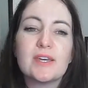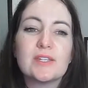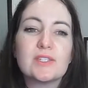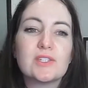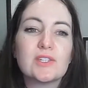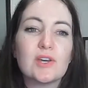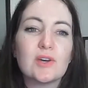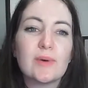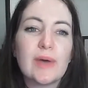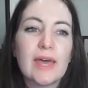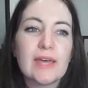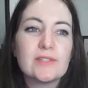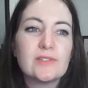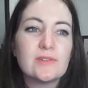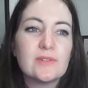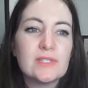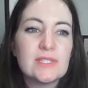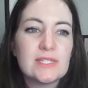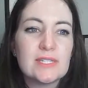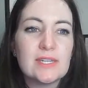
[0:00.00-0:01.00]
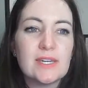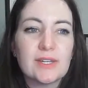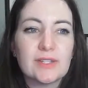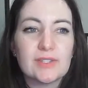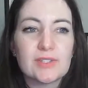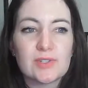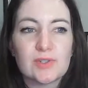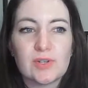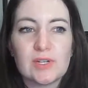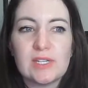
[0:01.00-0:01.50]
So as you can see
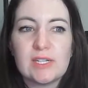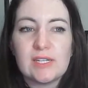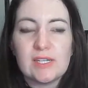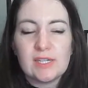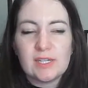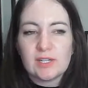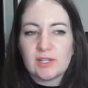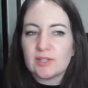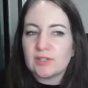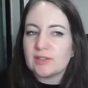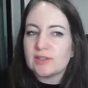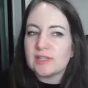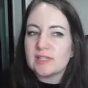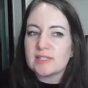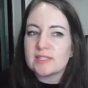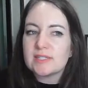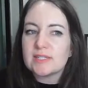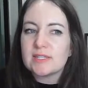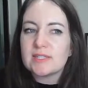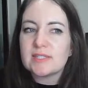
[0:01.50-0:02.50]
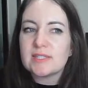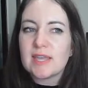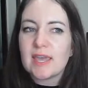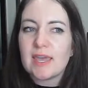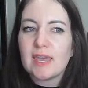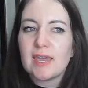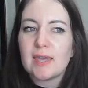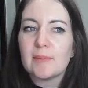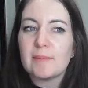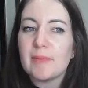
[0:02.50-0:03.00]
on the screen here, this is
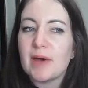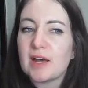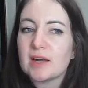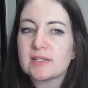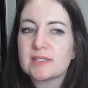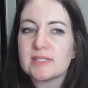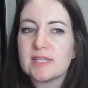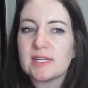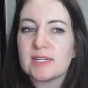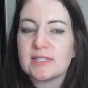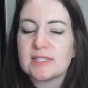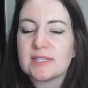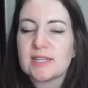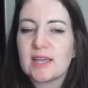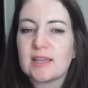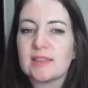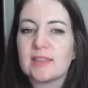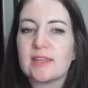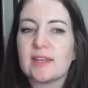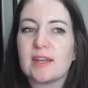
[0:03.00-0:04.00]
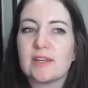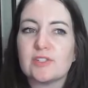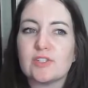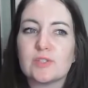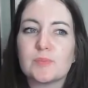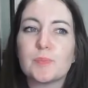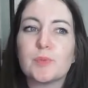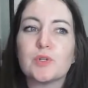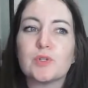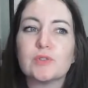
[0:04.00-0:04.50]
a mock data set that I
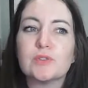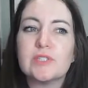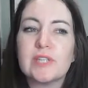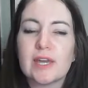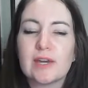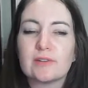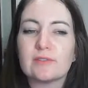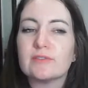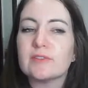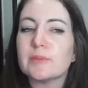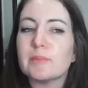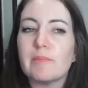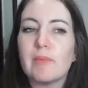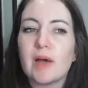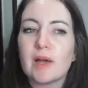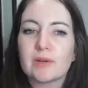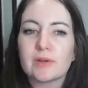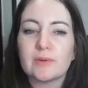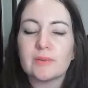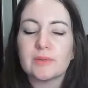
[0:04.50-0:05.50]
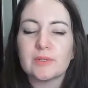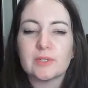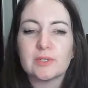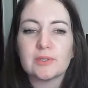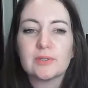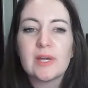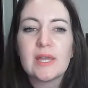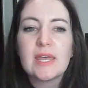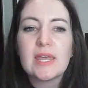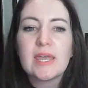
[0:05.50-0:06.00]
just pulled down from
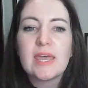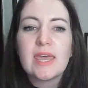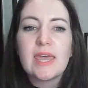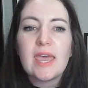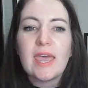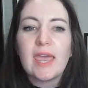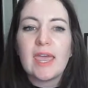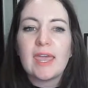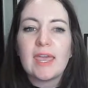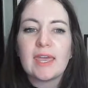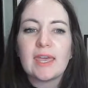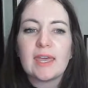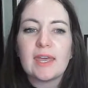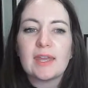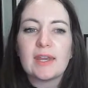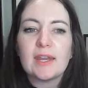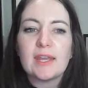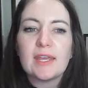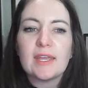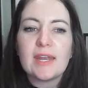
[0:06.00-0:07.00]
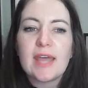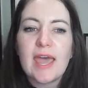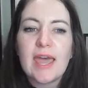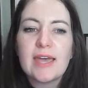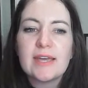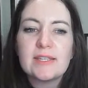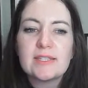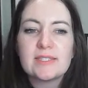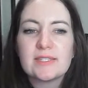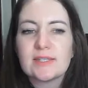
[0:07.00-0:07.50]
Mockaroo, and it
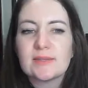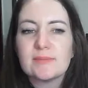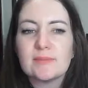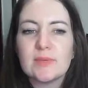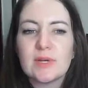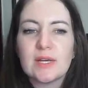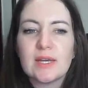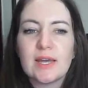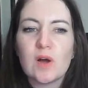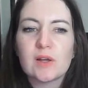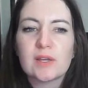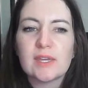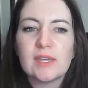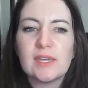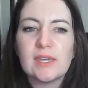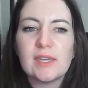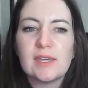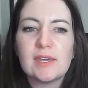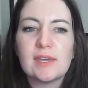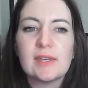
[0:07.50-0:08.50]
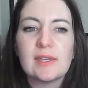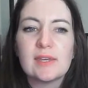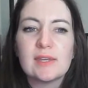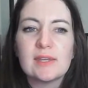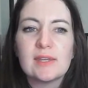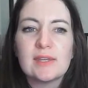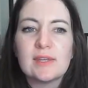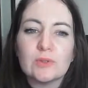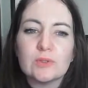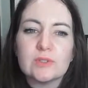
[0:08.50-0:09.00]
has some wonky
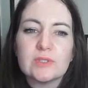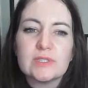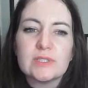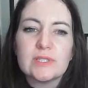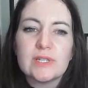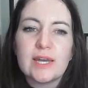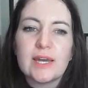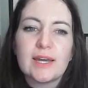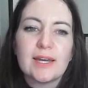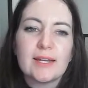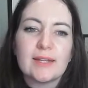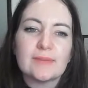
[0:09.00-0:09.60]
bold